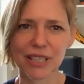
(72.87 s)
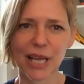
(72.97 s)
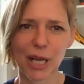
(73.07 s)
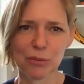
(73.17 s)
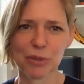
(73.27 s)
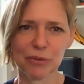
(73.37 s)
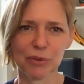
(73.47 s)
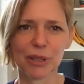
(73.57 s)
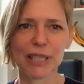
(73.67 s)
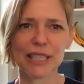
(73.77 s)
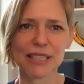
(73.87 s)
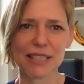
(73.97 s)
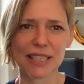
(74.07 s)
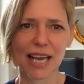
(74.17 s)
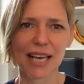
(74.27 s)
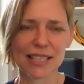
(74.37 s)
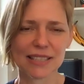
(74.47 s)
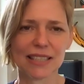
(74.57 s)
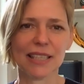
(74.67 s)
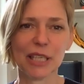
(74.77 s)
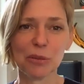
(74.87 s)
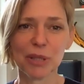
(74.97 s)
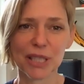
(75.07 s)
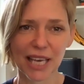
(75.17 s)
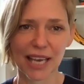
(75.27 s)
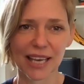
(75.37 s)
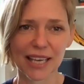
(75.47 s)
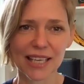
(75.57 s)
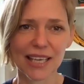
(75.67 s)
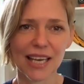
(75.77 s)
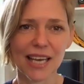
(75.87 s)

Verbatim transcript: had been released as an EPK